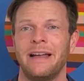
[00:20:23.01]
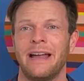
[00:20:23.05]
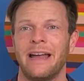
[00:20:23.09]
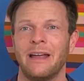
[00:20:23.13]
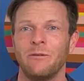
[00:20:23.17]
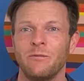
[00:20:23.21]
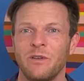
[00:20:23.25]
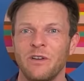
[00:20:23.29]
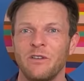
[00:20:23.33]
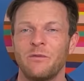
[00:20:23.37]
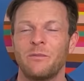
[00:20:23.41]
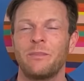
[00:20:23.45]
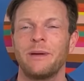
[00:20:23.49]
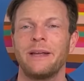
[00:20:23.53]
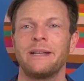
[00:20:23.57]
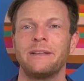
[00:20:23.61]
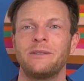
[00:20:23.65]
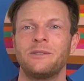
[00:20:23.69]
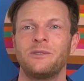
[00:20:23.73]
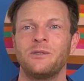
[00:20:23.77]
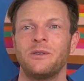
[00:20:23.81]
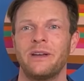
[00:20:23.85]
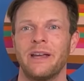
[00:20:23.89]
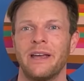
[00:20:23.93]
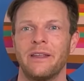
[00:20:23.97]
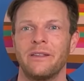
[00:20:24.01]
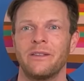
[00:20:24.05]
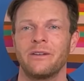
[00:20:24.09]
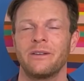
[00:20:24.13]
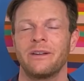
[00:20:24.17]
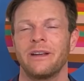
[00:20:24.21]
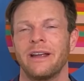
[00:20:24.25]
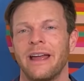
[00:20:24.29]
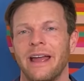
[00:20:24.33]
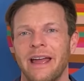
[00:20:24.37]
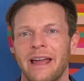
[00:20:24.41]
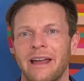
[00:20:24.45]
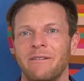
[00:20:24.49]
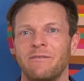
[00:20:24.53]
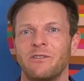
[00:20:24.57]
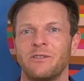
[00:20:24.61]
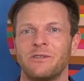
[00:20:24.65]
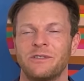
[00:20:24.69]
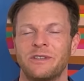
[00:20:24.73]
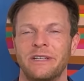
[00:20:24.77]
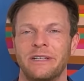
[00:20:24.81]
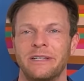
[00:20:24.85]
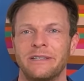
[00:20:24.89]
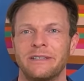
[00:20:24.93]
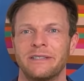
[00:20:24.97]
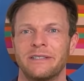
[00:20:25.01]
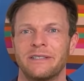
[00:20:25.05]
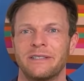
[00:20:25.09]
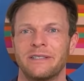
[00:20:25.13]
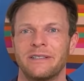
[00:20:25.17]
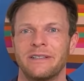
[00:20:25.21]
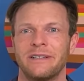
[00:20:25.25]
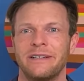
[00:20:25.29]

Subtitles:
And we've been together ever since.